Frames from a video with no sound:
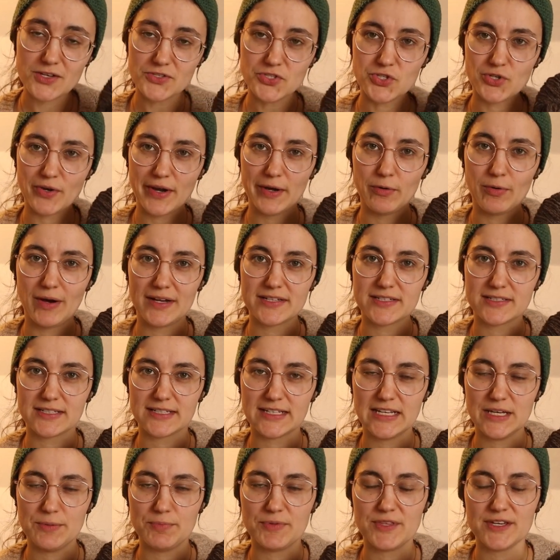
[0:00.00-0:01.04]
So I wanted to
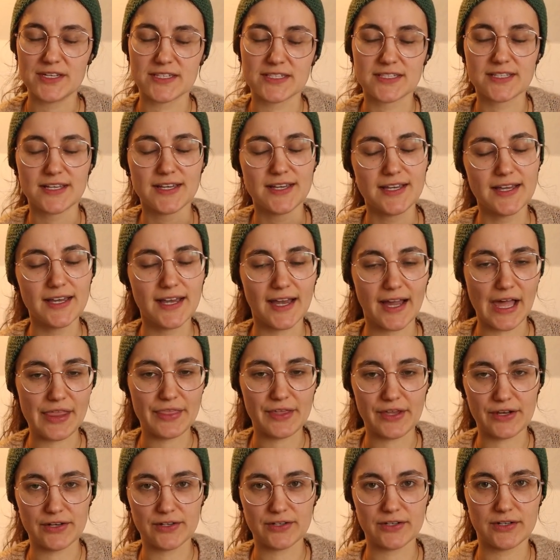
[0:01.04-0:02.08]
keep this,
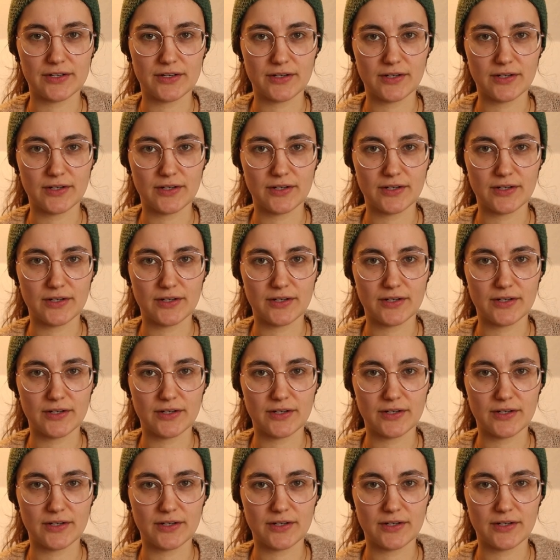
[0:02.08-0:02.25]
and then